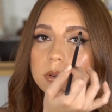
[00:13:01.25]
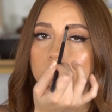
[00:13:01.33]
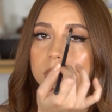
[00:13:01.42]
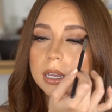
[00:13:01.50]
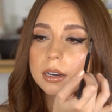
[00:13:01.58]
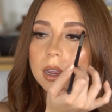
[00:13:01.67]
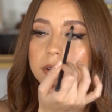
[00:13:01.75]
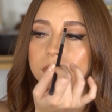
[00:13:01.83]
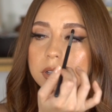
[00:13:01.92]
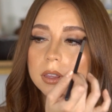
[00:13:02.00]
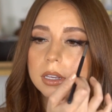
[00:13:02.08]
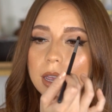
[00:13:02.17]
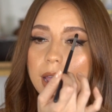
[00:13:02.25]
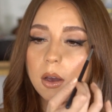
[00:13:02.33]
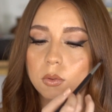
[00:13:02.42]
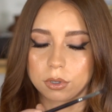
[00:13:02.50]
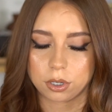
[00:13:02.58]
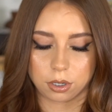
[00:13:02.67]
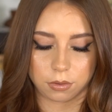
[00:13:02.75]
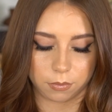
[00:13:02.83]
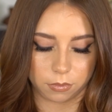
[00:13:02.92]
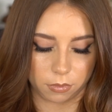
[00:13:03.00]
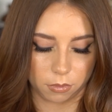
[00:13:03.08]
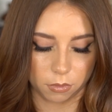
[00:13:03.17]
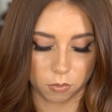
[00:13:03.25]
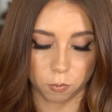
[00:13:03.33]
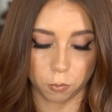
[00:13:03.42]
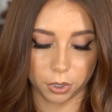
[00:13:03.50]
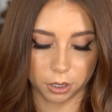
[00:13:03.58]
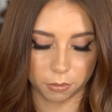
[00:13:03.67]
blend everything out. Really,